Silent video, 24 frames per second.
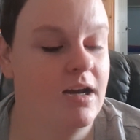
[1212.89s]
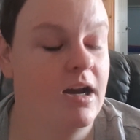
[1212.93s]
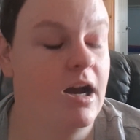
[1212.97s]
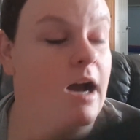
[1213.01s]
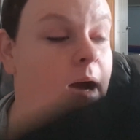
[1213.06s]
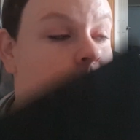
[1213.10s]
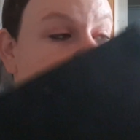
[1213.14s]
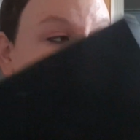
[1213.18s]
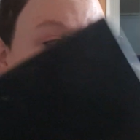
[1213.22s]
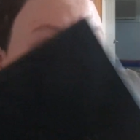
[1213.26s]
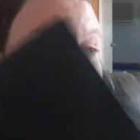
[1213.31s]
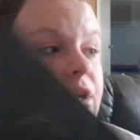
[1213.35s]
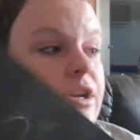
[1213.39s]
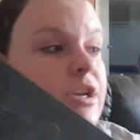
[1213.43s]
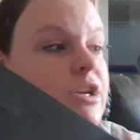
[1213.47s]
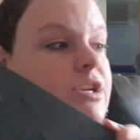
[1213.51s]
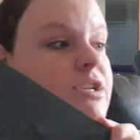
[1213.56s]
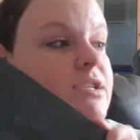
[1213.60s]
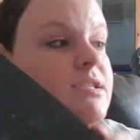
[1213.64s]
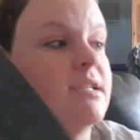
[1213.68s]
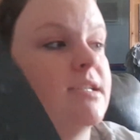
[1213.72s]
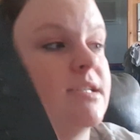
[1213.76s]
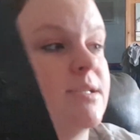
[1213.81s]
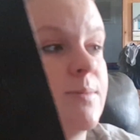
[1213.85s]
I'm going to
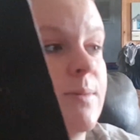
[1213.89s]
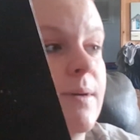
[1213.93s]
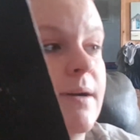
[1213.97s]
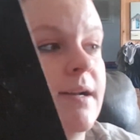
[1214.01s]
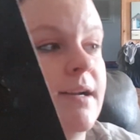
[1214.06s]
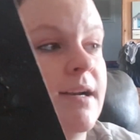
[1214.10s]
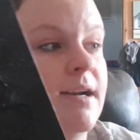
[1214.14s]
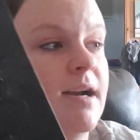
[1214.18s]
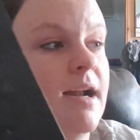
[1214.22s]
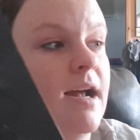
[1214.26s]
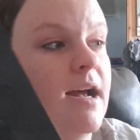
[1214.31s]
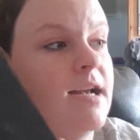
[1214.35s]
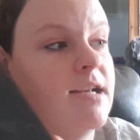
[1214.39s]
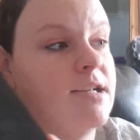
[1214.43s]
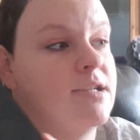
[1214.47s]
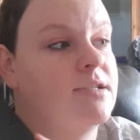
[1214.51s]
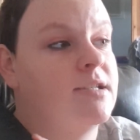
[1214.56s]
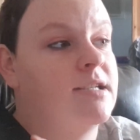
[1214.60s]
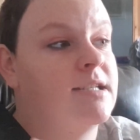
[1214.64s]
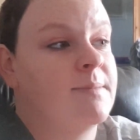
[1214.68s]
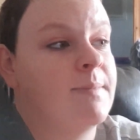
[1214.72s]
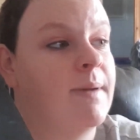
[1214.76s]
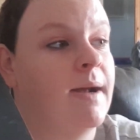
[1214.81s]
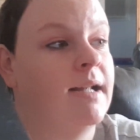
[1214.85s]
use this
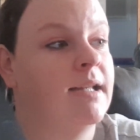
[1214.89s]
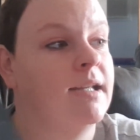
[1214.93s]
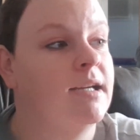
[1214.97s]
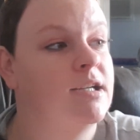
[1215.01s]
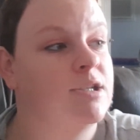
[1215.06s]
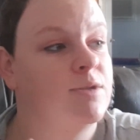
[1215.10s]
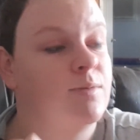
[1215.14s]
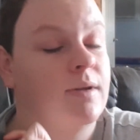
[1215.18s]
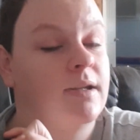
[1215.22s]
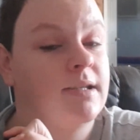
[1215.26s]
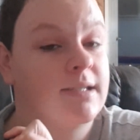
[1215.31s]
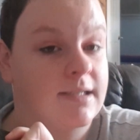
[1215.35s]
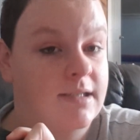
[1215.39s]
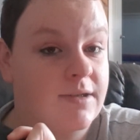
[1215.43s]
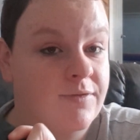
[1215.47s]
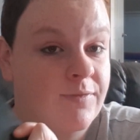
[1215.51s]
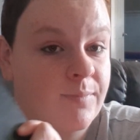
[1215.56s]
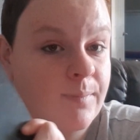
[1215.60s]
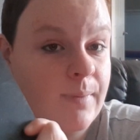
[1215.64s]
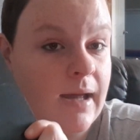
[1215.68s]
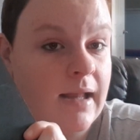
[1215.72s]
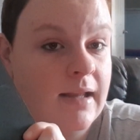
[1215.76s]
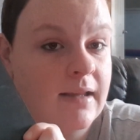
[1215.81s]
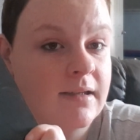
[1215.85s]
palette as well as a
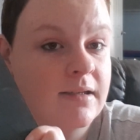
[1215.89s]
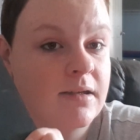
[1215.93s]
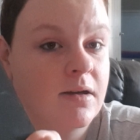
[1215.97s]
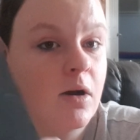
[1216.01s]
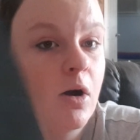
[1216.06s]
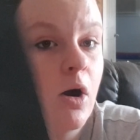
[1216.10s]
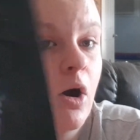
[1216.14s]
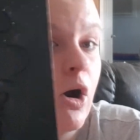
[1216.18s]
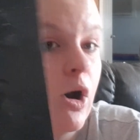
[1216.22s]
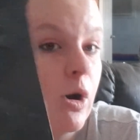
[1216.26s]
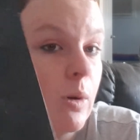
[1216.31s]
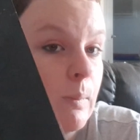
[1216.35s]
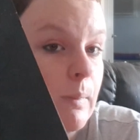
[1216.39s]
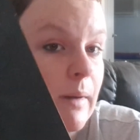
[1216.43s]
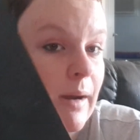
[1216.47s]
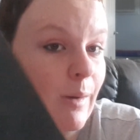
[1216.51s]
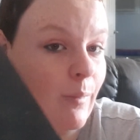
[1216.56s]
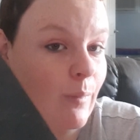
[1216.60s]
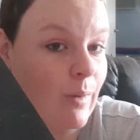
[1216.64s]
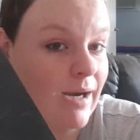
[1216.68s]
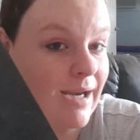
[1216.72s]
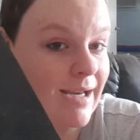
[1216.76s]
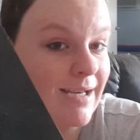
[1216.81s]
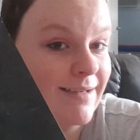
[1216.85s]
different palette on my
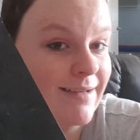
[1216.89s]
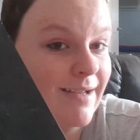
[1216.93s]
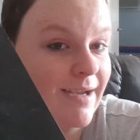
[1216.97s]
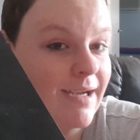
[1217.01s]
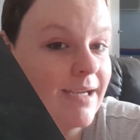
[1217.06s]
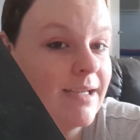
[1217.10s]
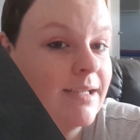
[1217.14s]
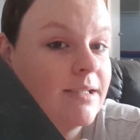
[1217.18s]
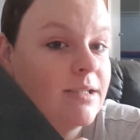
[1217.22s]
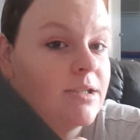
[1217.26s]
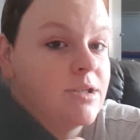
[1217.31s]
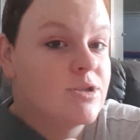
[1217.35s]
wedding day.